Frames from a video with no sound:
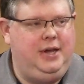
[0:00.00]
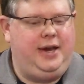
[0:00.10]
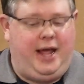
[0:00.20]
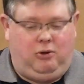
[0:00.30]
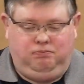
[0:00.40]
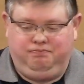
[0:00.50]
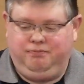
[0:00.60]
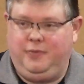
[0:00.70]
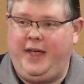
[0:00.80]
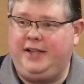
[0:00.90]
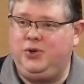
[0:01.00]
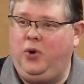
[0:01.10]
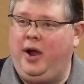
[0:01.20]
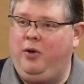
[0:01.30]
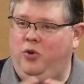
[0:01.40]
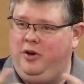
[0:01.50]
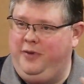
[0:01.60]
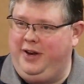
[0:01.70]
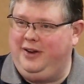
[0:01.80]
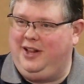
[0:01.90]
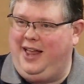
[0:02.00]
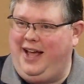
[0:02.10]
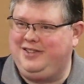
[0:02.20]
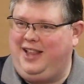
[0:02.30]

Now, that's where I would have ended class